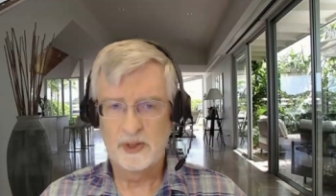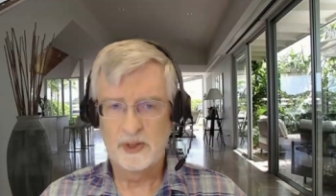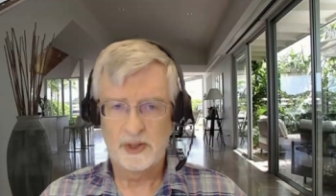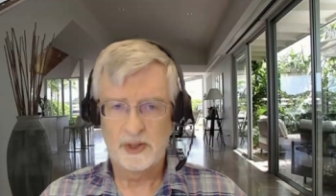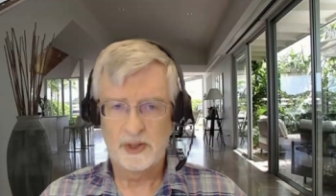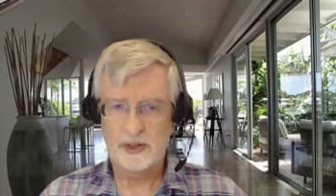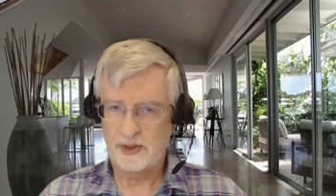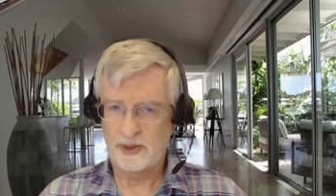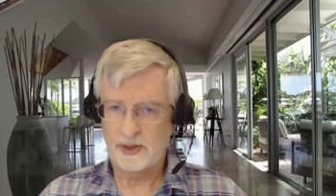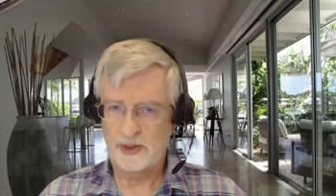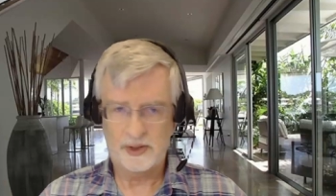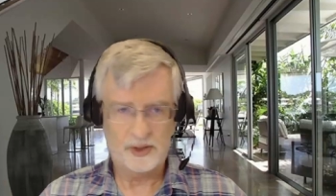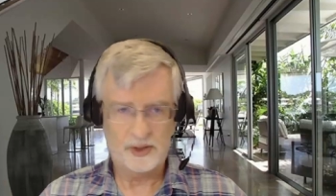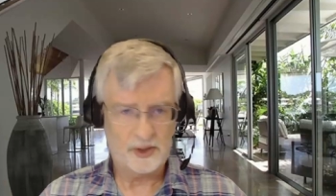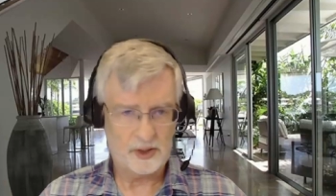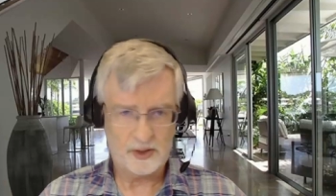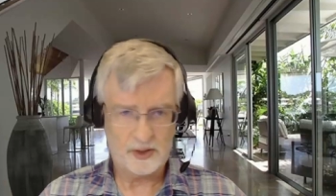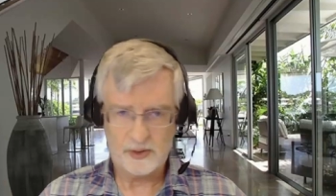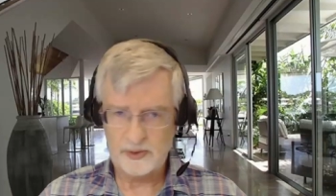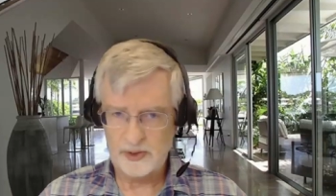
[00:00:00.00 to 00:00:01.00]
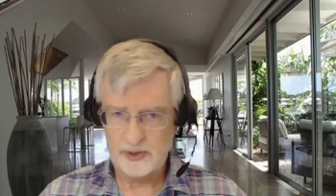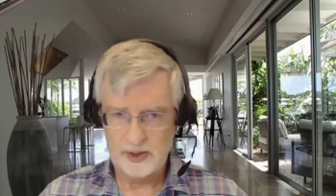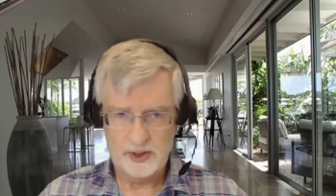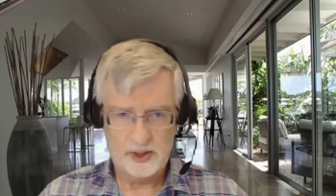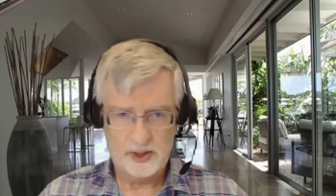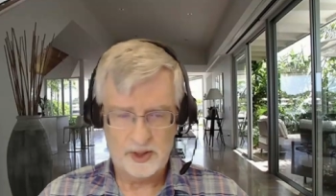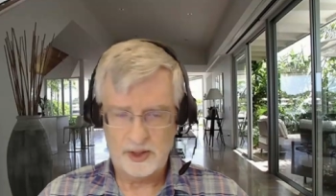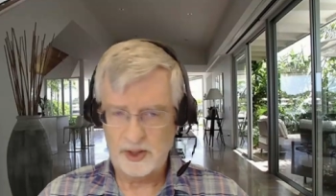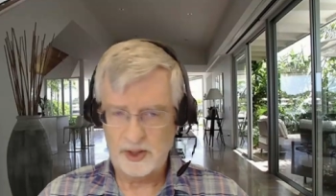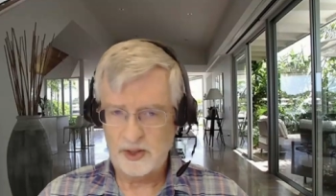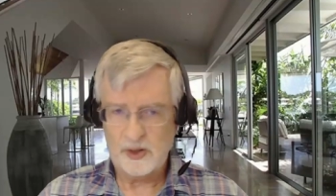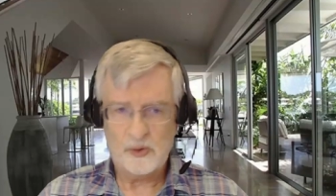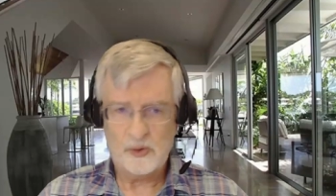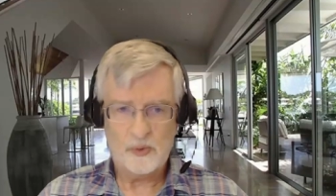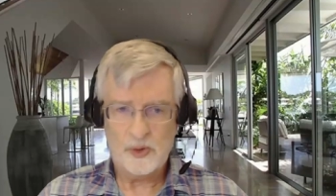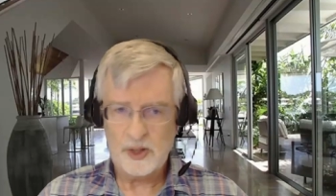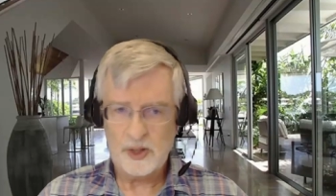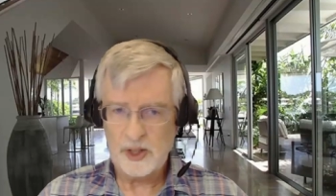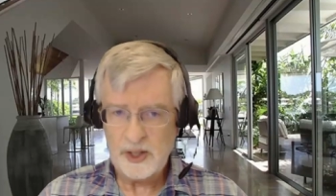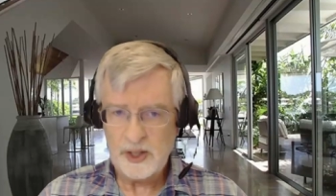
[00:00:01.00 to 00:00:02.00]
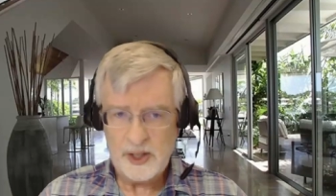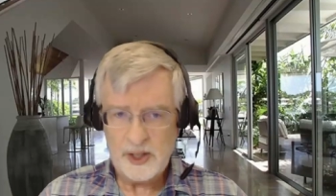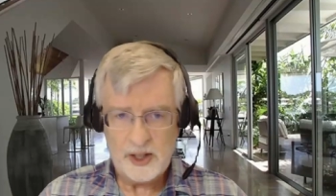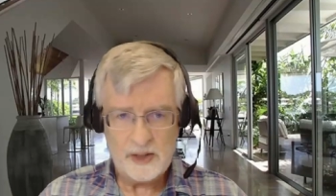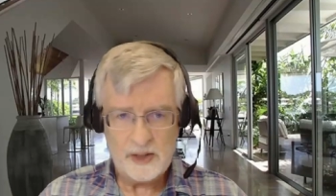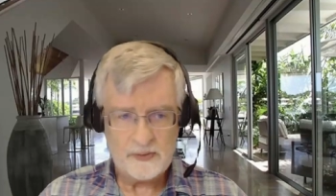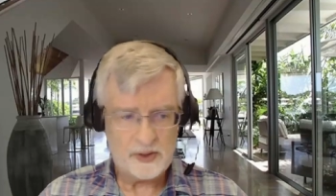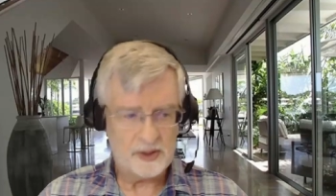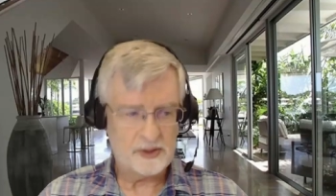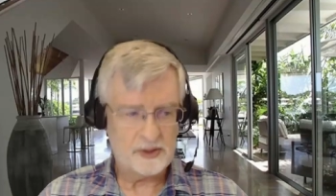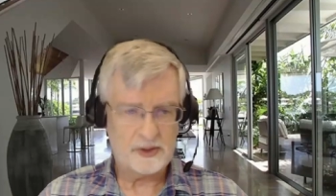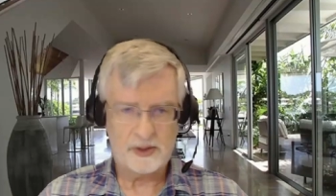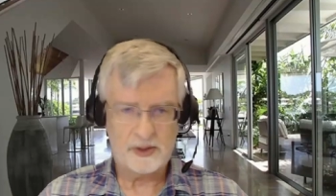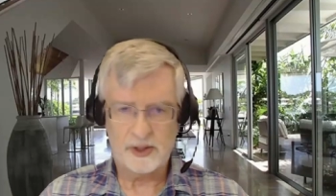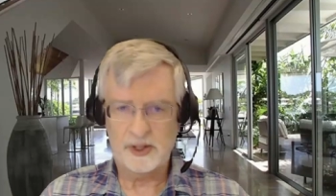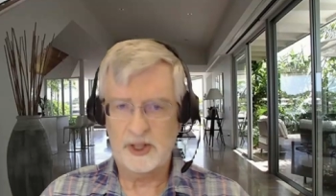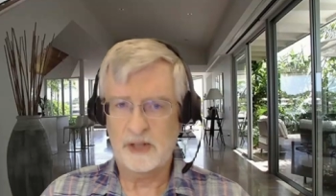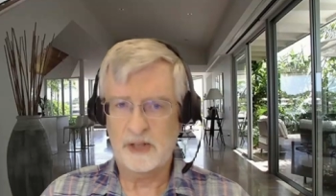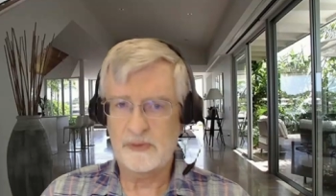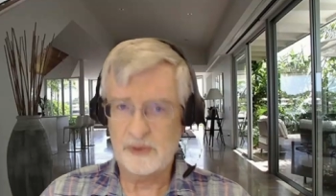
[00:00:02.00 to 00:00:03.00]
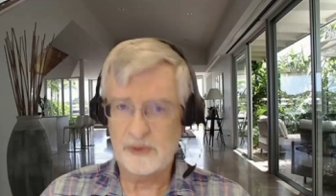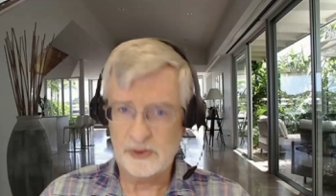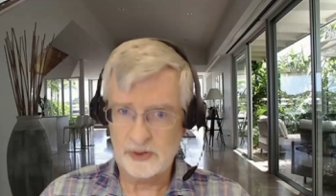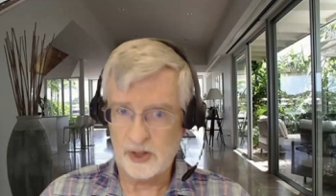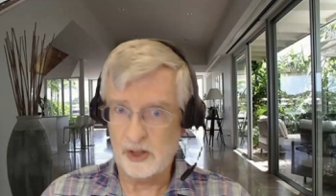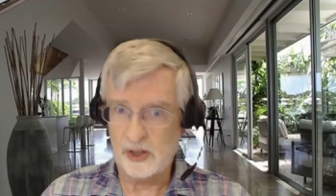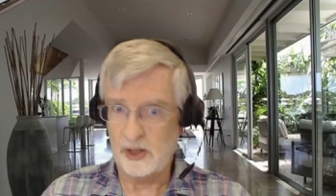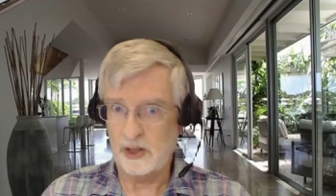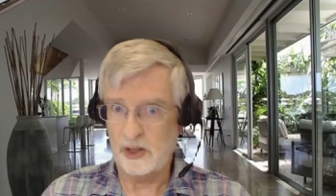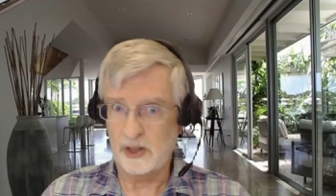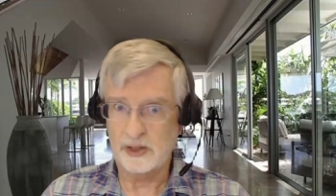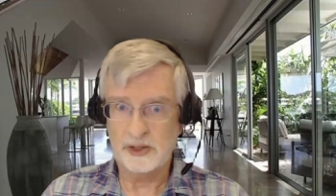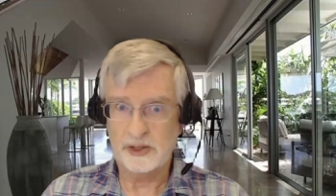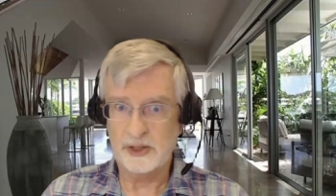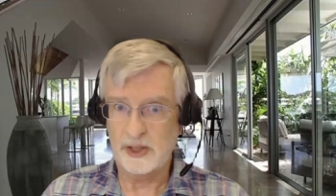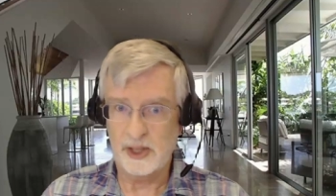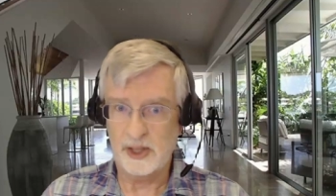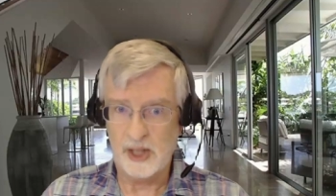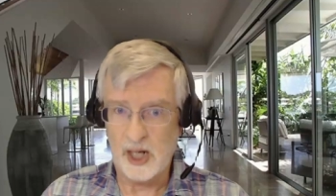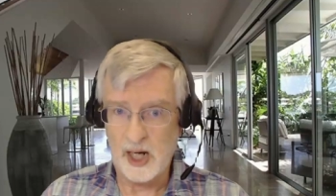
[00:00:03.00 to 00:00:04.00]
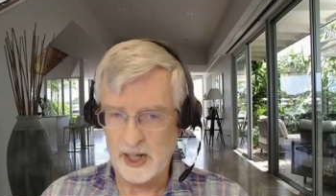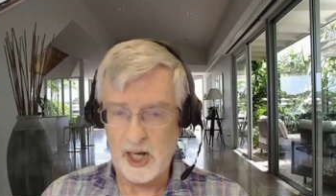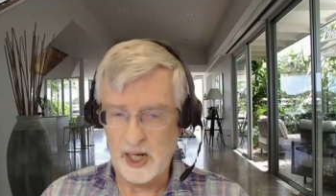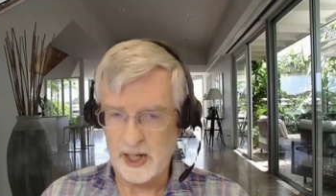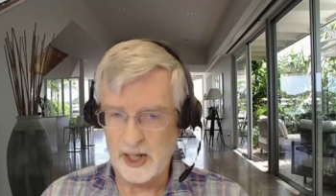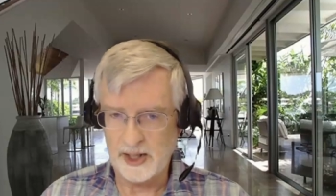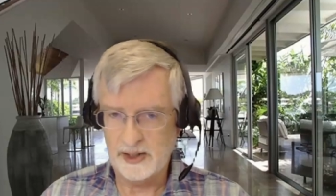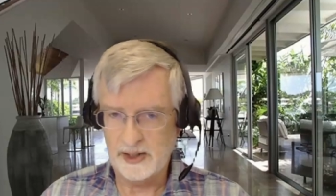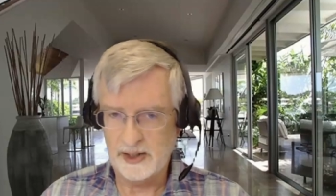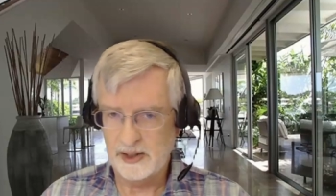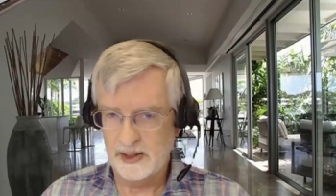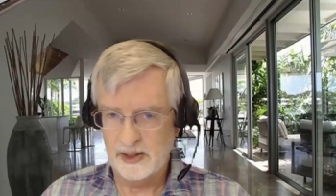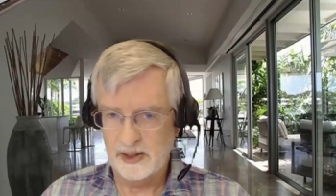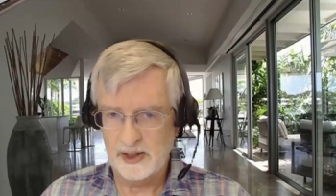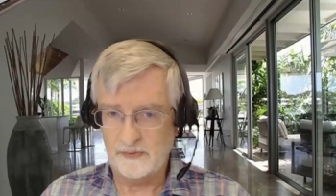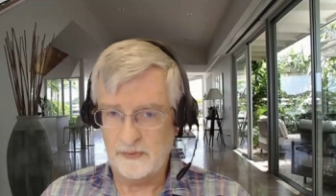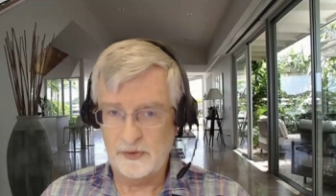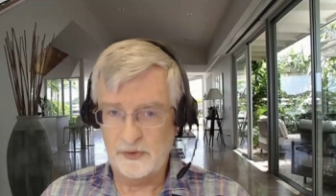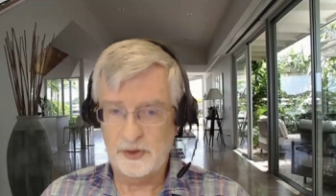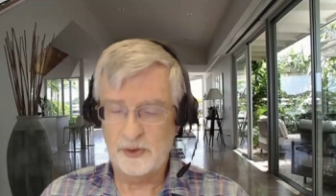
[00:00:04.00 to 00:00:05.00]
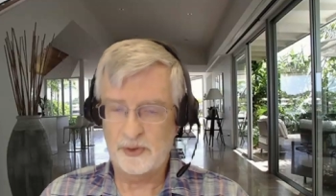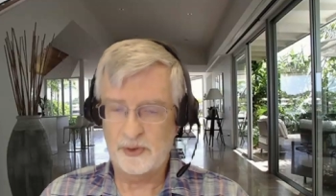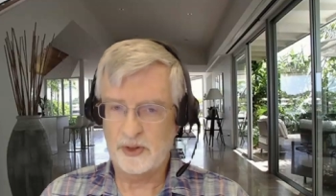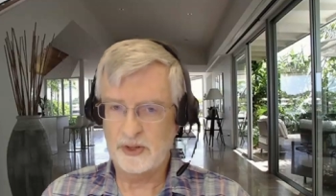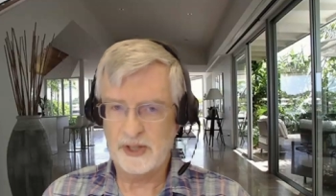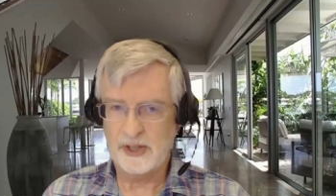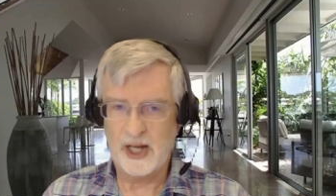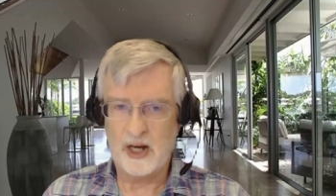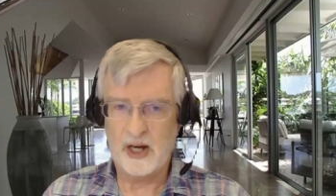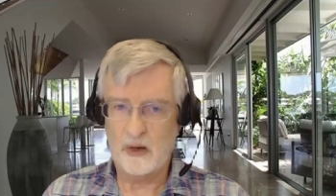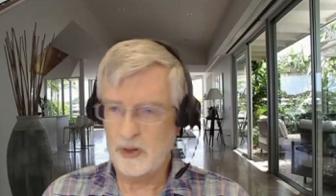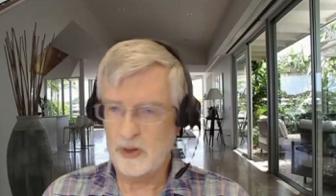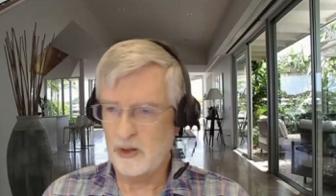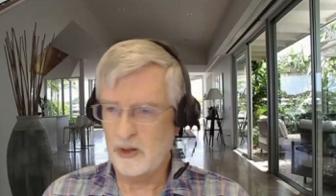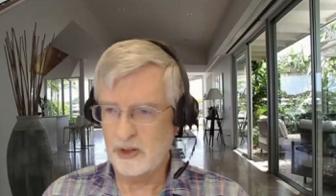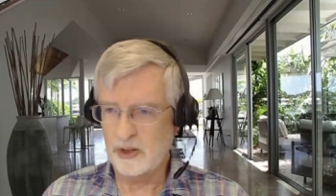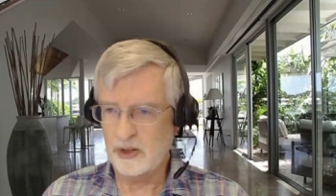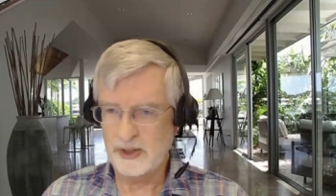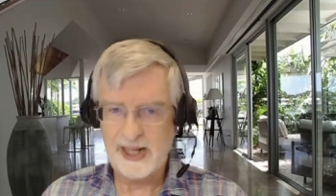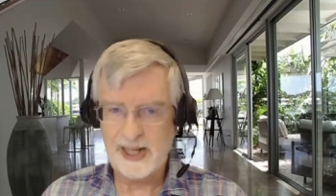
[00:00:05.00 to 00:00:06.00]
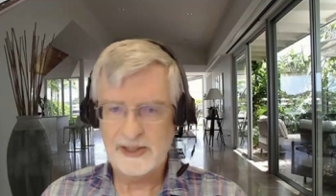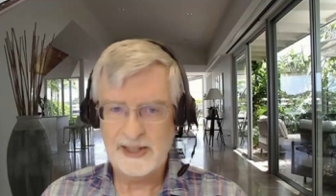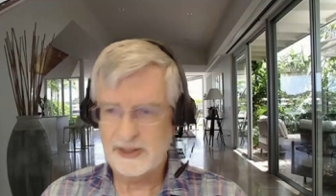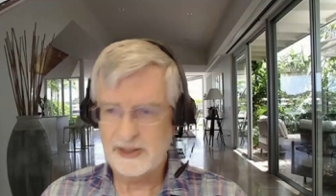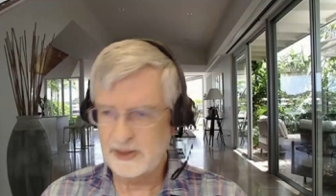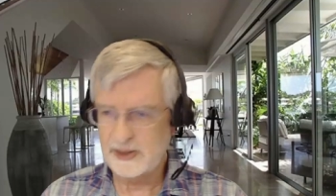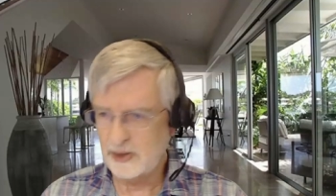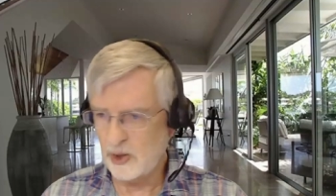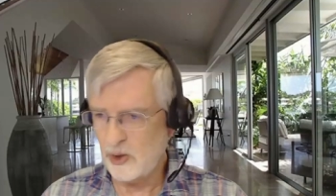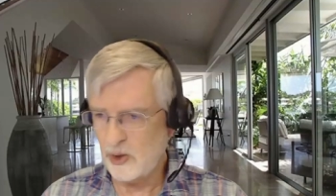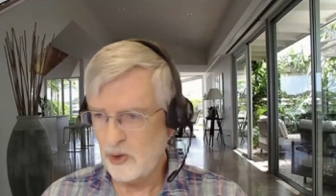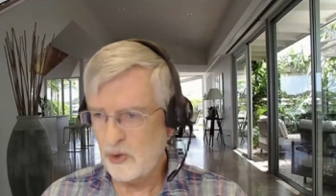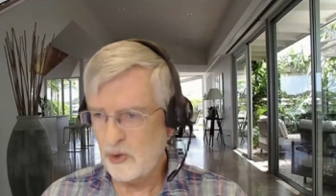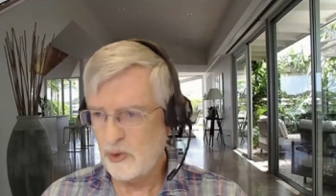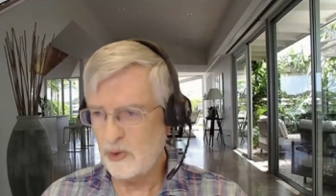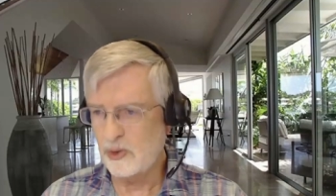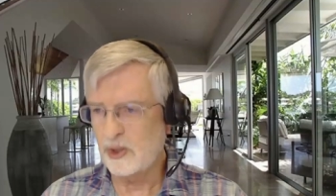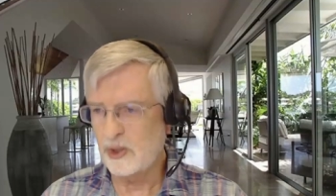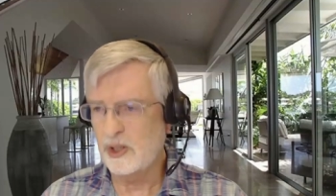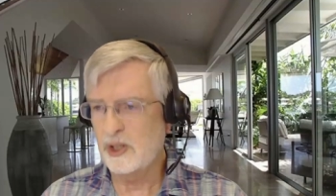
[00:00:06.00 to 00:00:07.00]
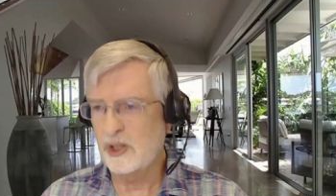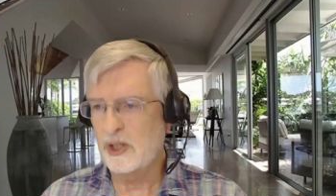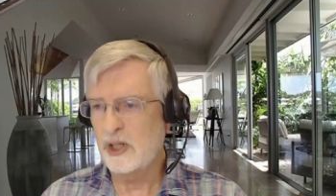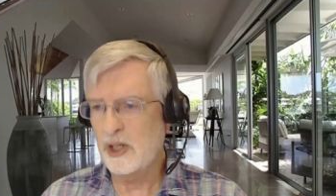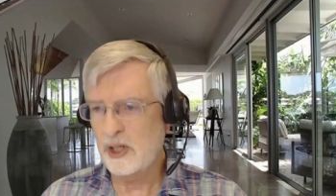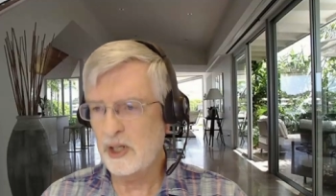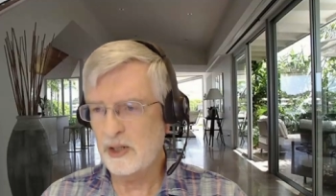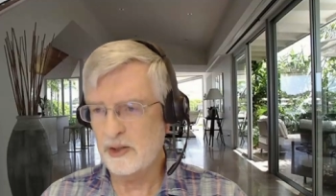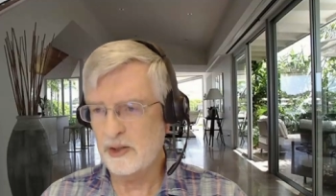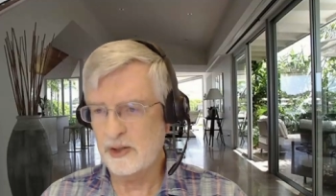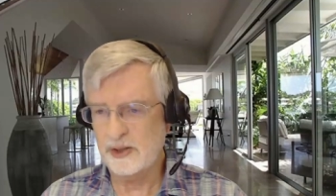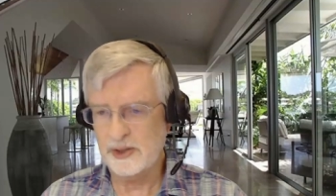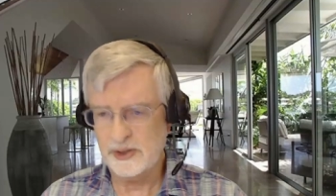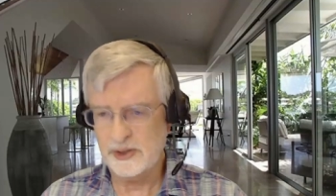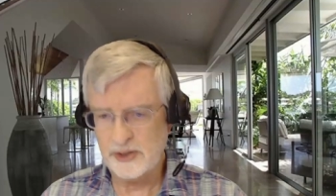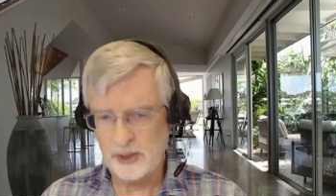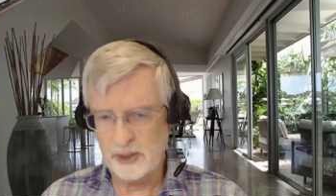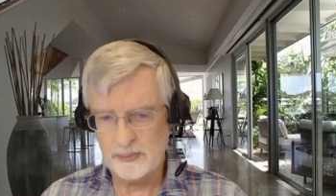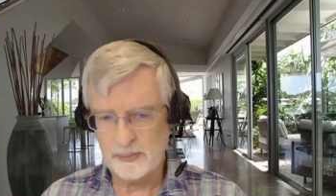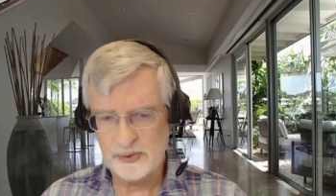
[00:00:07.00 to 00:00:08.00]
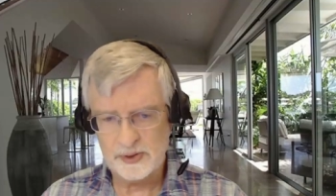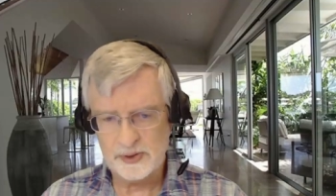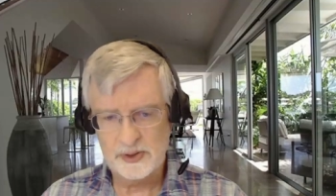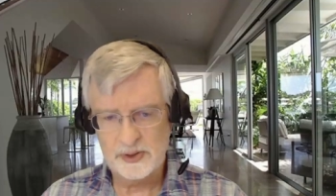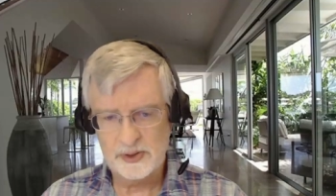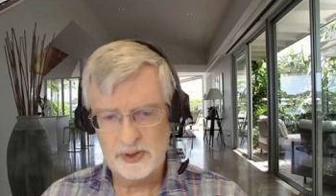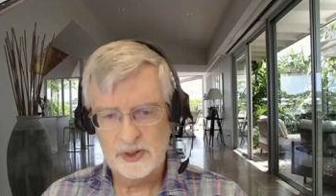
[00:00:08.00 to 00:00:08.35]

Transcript: you, you know, you don't want to live under the devil's all seeing eye of do as thou will, because that's total, utter deception.